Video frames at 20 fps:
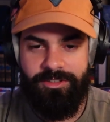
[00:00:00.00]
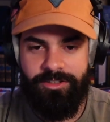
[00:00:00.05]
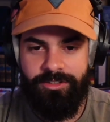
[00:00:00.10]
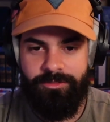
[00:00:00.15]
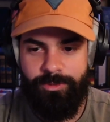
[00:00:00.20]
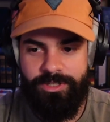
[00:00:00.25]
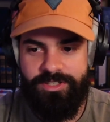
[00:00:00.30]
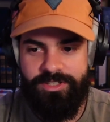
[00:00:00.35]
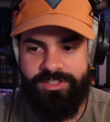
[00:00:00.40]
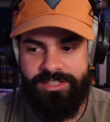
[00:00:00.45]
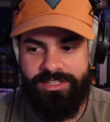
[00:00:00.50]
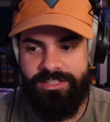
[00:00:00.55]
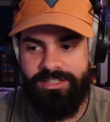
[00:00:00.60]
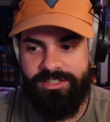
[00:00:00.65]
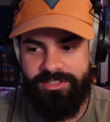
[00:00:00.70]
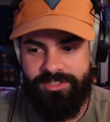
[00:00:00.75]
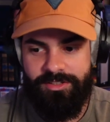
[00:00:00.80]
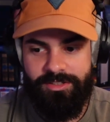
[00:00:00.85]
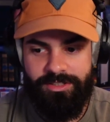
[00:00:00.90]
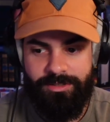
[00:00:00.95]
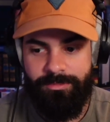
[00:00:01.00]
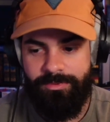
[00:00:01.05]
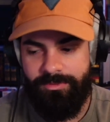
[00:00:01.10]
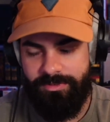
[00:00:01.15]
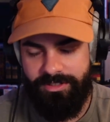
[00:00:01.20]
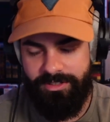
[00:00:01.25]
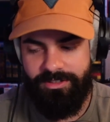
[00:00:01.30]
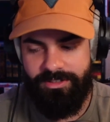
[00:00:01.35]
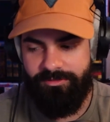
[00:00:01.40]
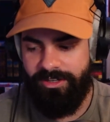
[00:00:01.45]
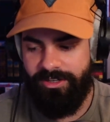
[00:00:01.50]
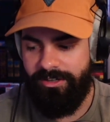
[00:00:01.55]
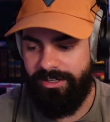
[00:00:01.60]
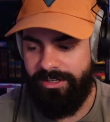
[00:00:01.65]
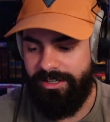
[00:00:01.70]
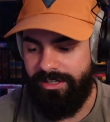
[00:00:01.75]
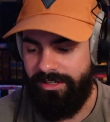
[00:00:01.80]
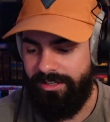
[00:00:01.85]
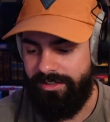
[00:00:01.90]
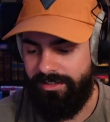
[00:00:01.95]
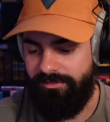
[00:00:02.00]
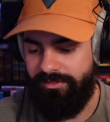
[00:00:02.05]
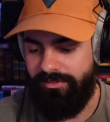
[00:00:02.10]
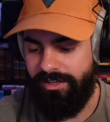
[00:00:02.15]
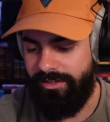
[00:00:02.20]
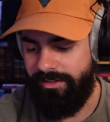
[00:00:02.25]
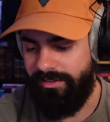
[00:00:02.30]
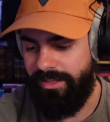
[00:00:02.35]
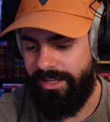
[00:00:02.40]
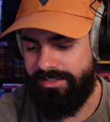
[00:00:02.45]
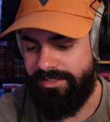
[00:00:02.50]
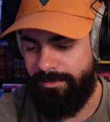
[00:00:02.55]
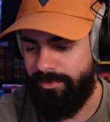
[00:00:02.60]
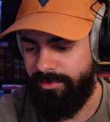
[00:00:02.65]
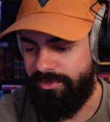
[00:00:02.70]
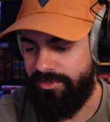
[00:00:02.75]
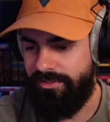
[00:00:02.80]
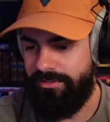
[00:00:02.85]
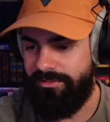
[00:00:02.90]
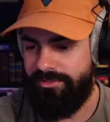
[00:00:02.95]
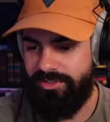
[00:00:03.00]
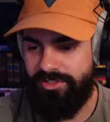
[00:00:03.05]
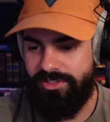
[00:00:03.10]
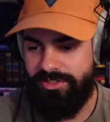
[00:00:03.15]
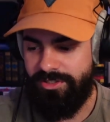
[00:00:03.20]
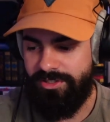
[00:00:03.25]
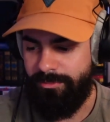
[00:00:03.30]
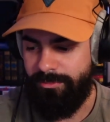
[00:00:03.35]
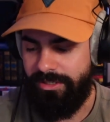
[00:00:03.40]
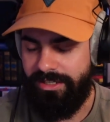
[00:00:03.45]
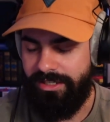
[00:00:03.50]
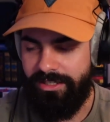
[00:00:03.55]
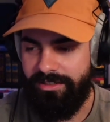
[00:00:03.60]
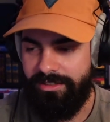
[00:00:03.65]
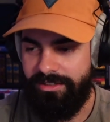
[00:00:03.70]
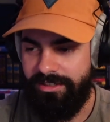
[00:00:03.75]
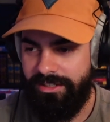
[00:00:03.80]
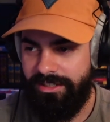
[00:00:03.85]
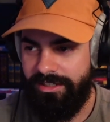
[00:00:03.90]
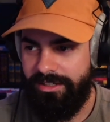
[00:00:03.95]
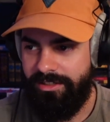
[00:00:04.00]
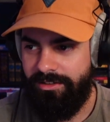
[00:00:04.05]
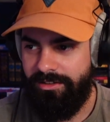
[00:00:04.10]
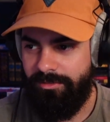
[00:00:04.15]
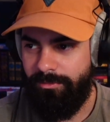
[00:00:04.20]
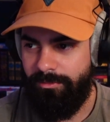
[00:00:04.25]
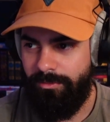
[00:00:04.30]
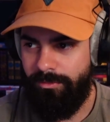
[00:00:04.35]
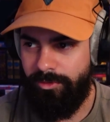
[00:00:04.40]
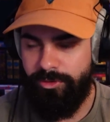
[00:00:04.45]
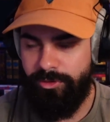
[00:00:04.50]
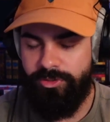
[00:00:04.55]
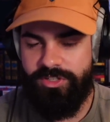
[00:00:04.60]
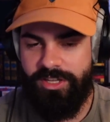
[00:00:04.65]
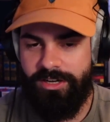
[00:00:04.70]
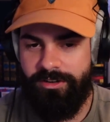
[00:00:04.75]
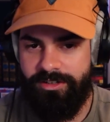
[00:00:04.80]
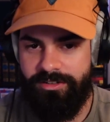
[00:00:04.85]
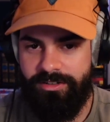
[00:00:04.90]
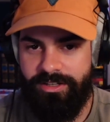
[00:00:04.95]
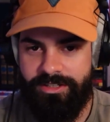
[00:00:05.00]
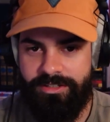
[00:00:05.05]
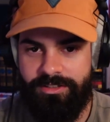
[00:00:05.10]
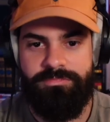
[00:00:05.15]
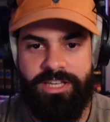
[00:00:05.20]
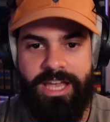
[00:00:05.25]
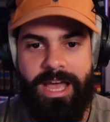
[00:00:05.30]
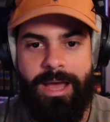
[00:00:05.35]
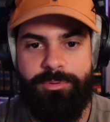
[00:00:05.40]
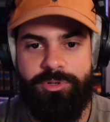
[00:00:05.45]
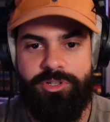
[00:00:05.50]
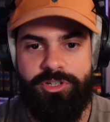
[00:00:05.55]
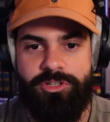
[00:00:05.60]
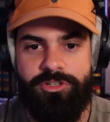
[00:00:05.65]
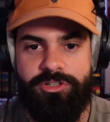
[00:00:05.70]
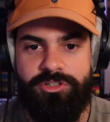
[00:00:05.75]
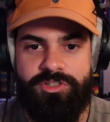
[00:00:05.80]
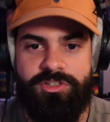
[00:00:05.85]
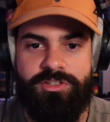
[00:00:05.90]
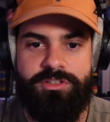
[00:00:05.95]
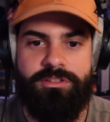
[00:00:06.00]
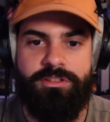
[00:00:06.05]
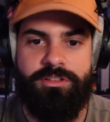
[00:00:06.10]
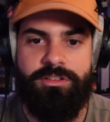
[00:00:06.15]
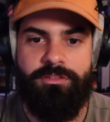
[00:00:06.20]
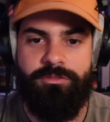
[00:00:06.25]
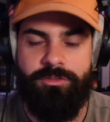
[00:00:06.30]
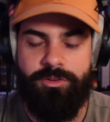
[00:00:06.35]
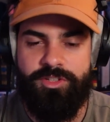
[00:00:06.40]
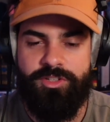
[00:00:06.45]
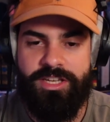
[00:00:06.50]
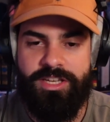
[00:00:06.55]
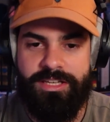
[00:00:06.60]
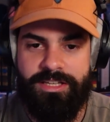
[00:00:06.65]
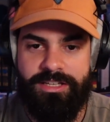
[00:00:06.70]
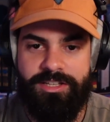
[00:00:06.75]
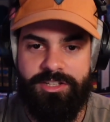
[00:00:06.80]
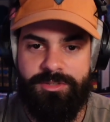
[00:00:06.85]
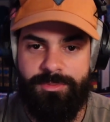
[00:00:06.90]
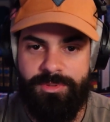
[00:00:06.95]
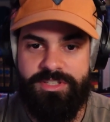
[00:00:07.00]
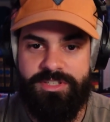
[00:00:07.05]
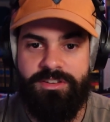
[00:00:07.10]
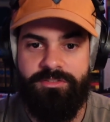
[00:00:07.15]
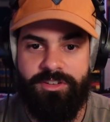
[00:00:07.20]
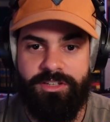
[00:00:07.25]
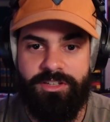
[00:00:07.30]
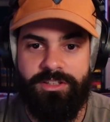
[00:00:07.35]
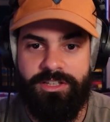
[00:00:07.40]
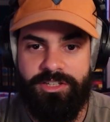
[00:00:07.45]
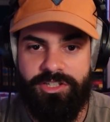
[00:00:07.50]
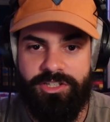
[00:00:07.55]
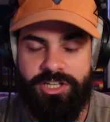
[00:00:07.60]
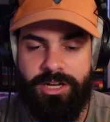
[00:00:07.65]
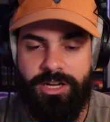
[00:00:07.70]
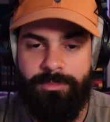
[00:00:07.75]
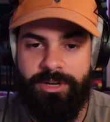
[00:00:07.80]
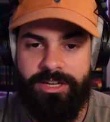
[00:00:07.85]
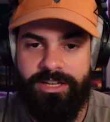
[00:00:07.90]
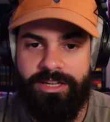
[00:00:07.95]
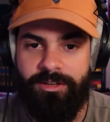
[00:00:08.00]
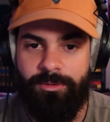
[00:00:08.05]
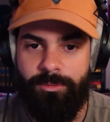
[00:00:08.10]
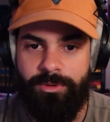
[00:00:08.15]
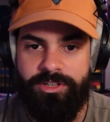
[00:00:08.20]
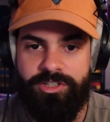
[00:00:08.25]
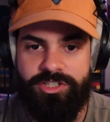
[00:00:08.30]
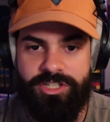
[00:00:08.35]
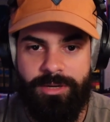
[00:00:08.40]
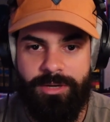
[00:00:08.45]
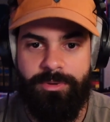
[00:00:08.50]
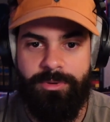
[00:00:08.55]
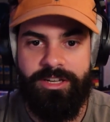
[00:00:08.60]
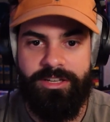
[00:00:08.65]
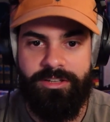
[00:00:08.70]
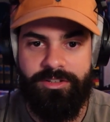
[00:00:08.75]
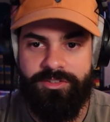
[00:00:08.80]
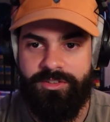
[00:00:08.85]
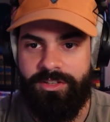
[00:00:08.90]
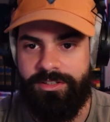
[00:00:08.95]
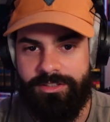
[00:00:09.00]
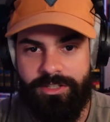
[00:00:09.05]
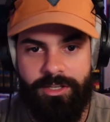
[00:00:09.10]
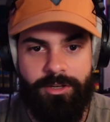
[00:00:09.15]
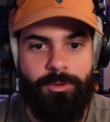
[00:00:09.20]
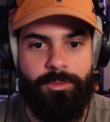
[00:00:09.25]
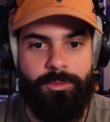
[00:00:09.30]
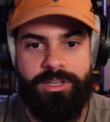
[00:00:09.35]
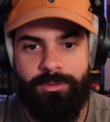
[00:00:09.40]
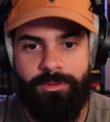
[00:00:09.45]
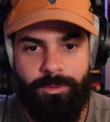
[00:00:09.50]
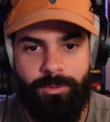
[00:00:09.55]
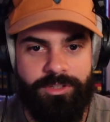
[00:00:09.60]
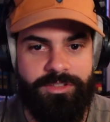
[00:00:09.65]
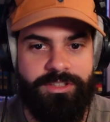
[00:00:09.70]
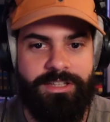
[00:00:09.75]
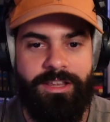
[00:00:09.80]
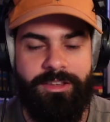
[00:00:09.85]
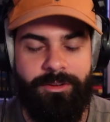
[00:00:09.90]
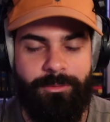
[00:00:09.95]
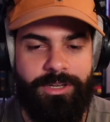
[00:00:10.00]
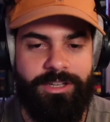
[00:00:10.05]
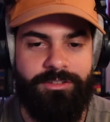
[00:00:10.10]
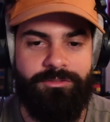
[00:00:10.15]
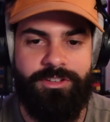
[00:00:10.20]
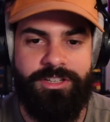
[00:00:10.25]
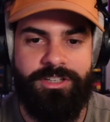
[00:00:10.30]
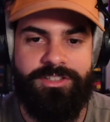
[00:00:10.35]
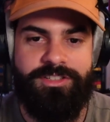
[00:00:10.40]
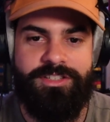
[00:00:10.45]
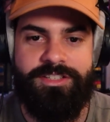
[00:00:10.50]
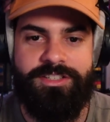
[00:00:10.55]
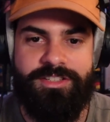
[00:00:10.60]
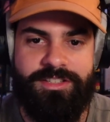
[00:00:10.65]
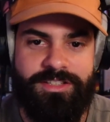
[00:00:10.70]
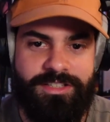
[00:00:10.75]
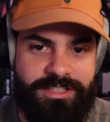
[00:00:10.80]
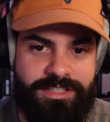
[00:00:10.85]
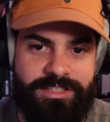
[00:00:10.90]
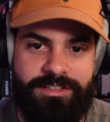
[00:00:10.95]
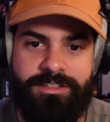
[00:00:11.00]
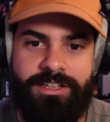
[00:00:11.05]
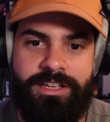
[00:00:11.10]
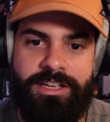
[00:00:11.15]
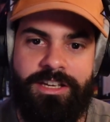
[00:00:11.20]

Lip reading: we see this clip at the very last episode. Just to jump ahead. Lews Therin like captures the Forsaken, and specifically Ishamael, when Ishamael is like, no, we can work together, we can fix this, and then he